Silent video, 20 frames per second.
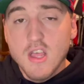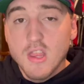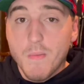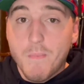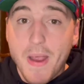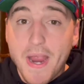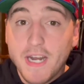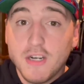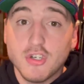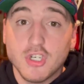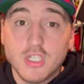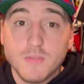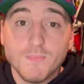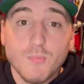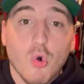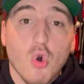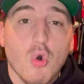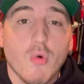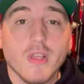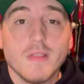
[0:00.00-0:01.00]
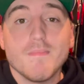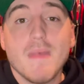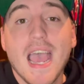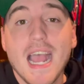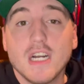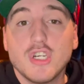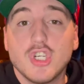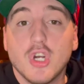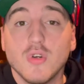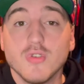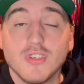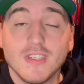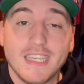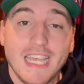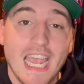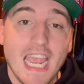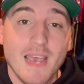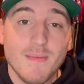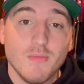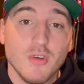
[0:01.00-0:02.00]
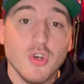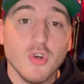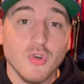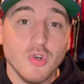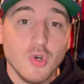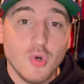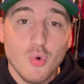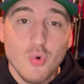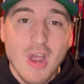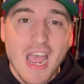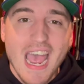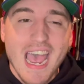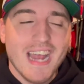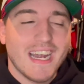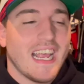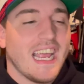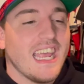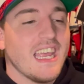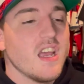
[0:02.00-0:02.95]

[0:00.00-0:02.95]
Patriots more with Mac Jones and Cam Newton, who had a